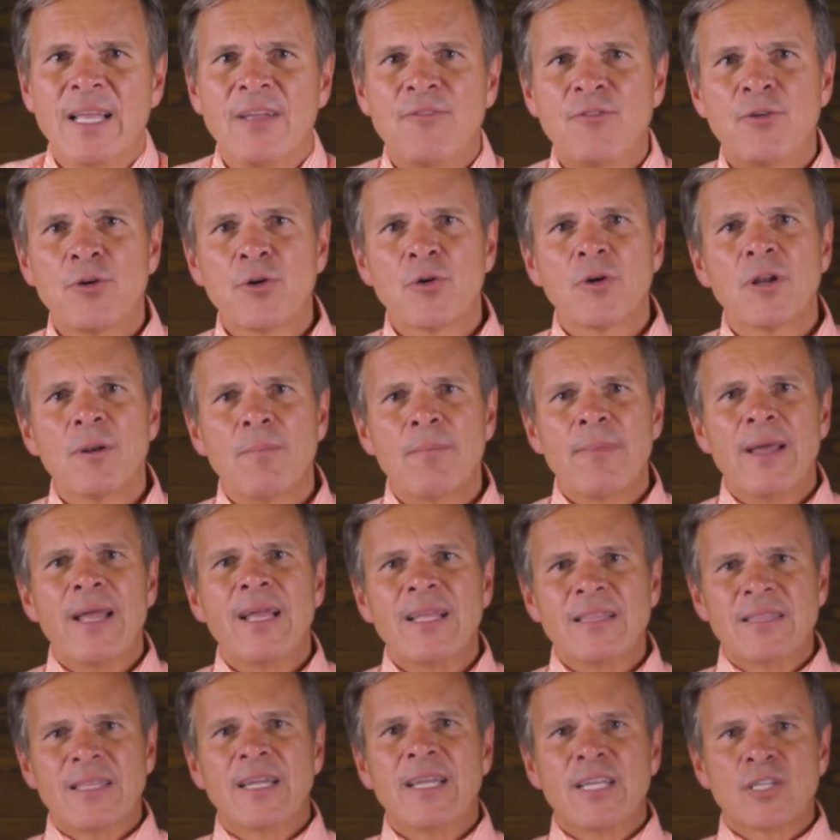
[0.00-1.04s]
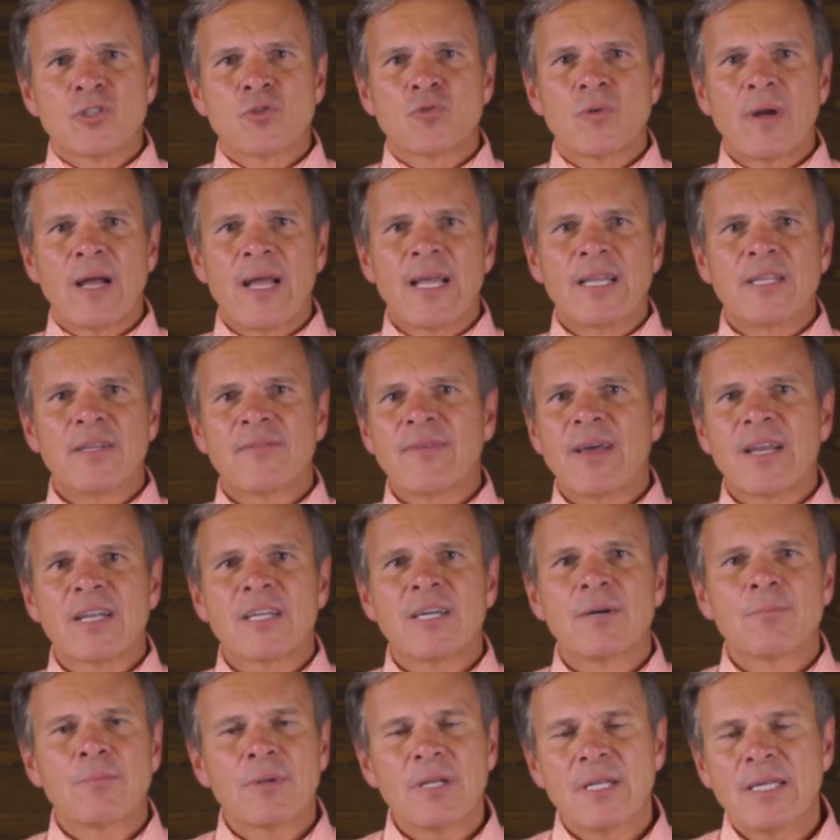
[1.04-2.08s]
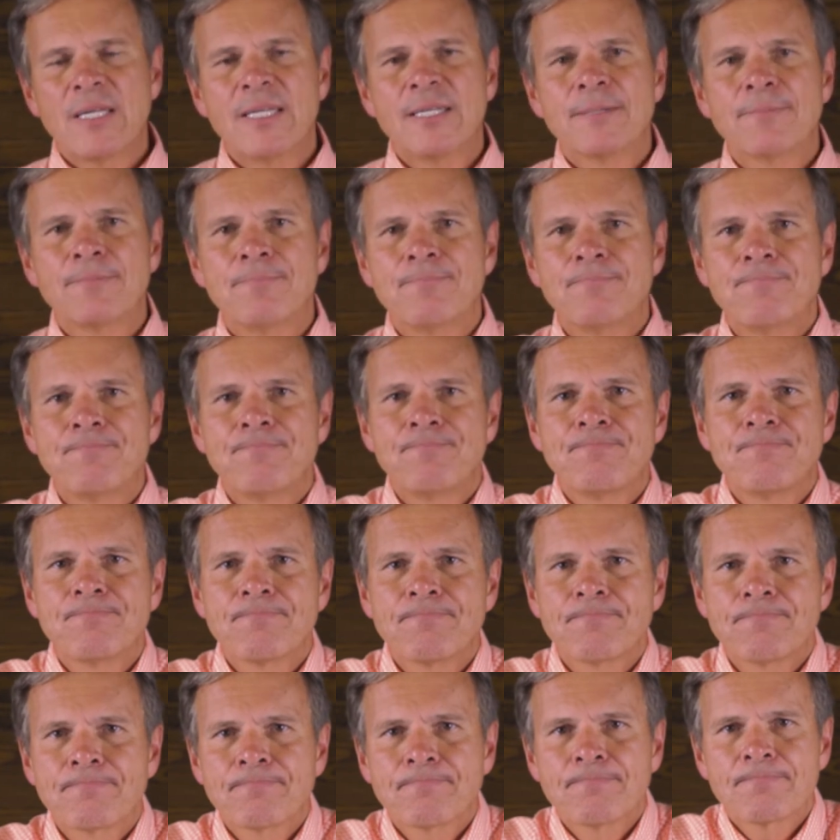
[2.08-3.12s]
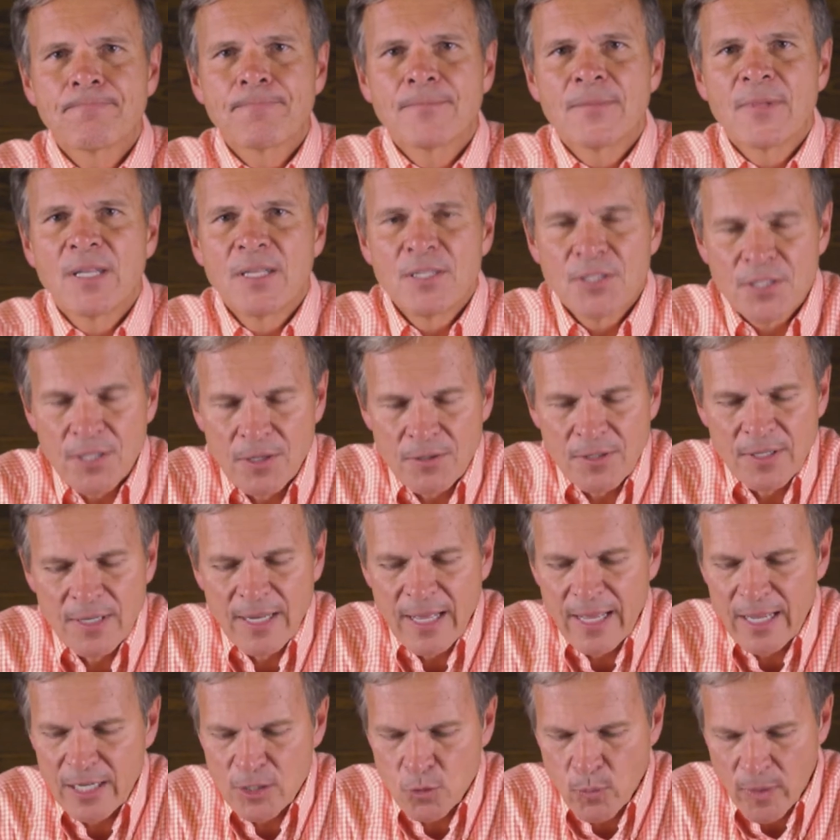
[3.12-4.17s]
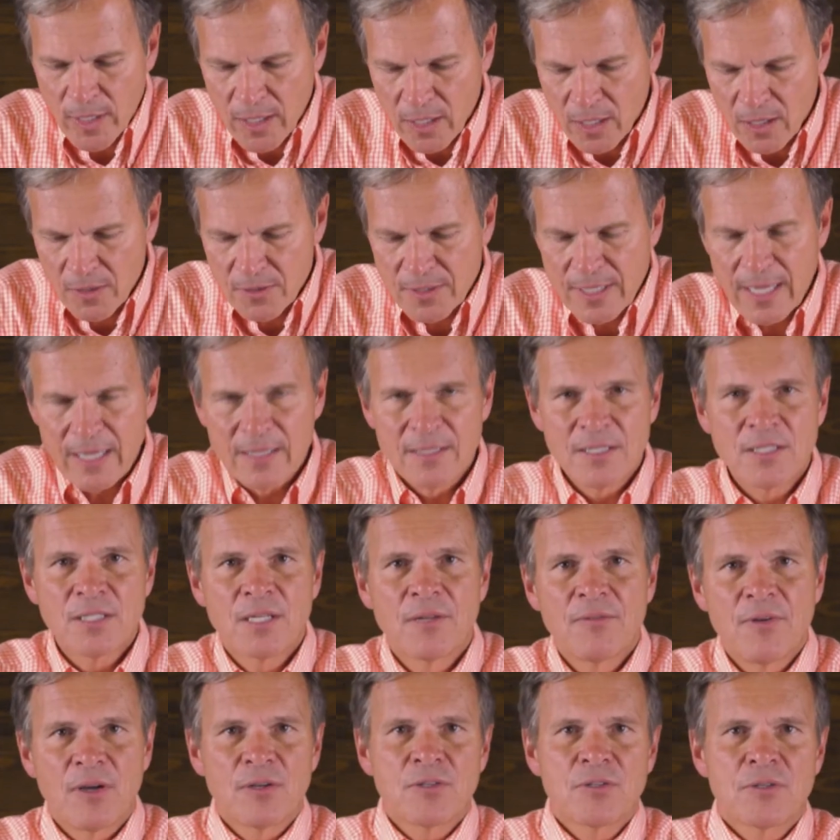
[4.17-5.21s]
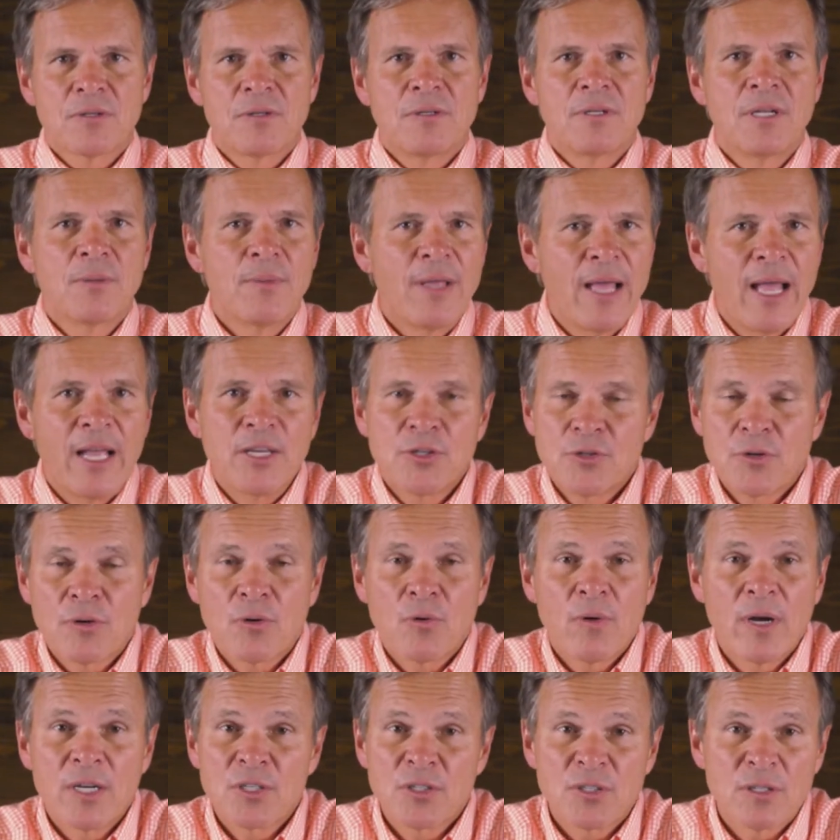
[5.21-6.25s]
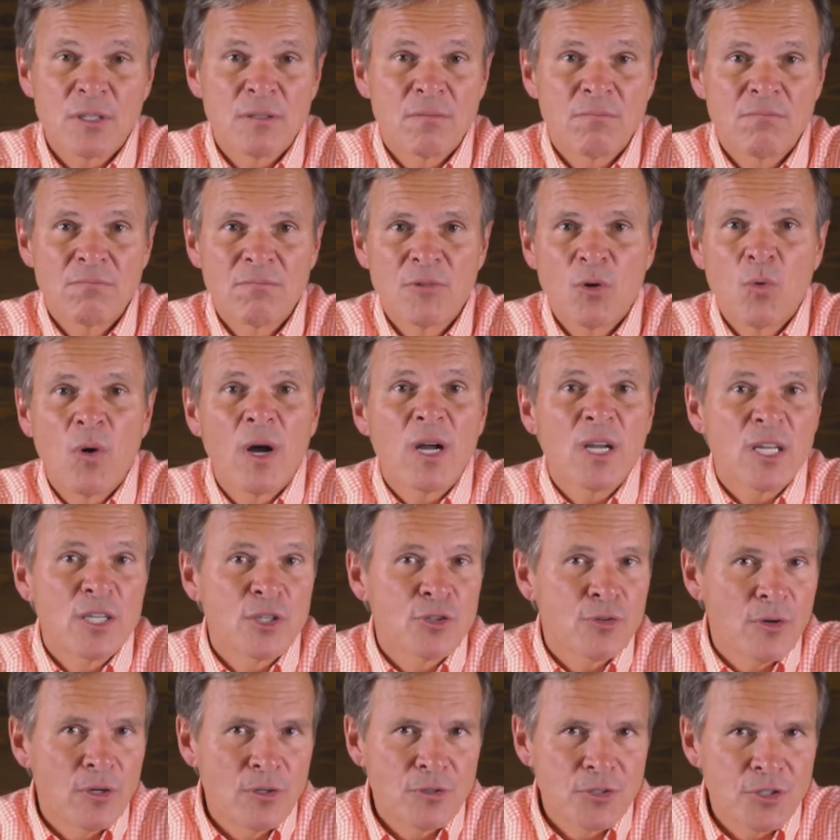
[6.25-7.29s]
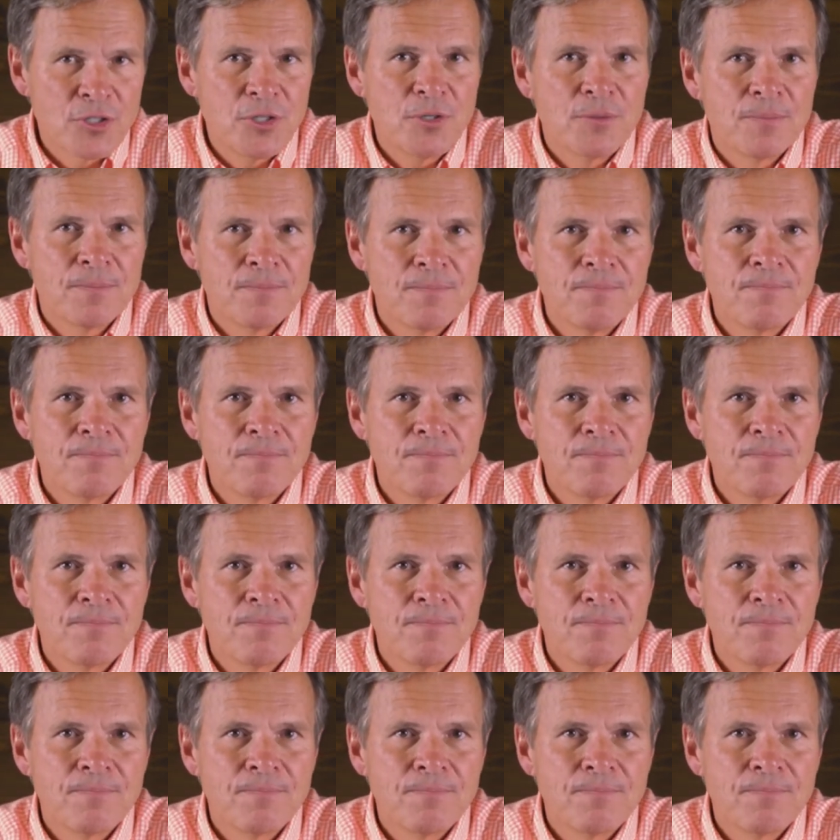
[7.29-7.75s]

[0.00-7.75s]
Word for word: If you're going to make things right, you've got to come clean. And so today, as we close out this devotional, let me ask you a question What controls you?